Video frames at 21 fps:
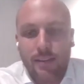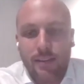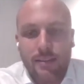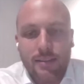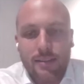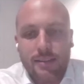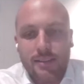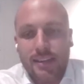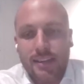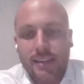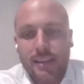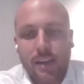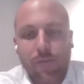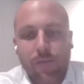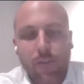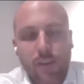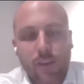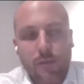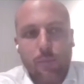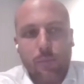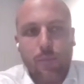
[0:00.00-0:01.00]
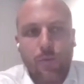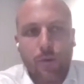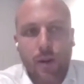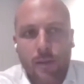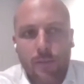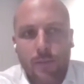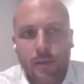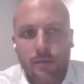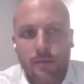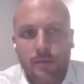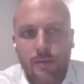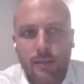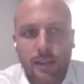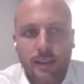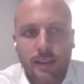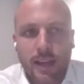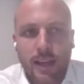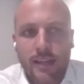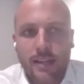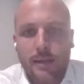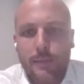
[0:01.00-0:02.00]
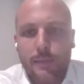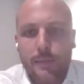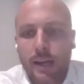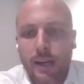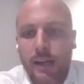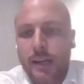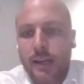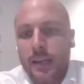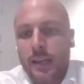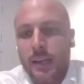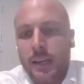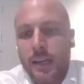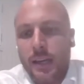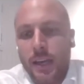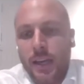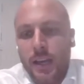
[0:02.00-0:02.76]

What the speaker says: there's a significant premium to the London market,